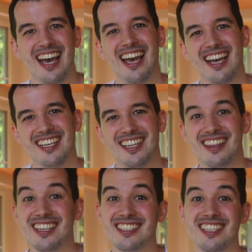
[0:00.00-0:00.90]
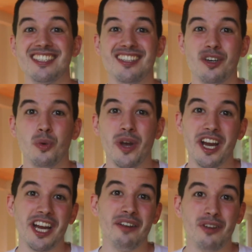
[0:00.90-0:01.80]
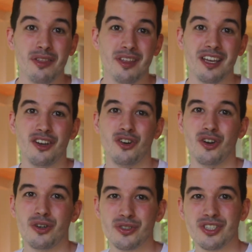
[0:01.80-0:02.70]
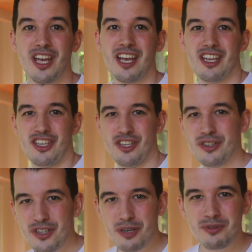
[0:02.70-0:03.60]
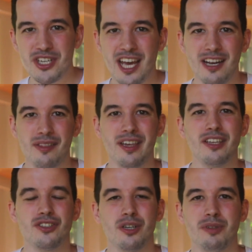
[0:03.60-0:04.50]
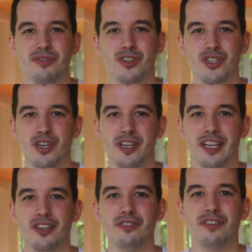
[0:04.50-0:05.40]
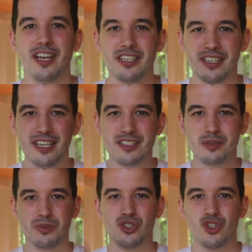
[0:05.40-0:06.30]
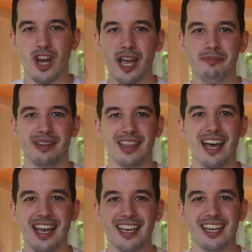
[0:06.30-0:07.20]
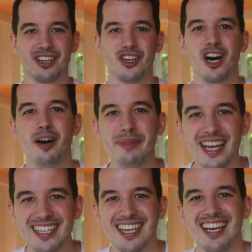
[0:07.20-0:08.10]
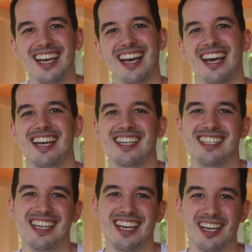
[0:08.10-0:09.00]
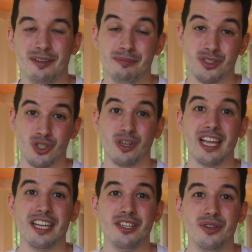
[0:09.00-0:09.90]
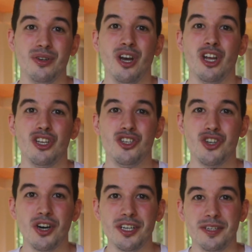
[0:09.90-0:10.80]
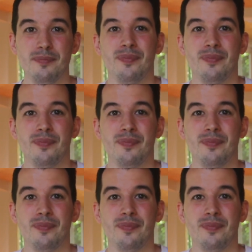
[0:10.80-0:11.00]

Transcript: and this is the Where Everything Grows YouTube channel. Thank you so much for joining. Don't forget to hit subscribe, like, and comment, and I'm so glad you joined.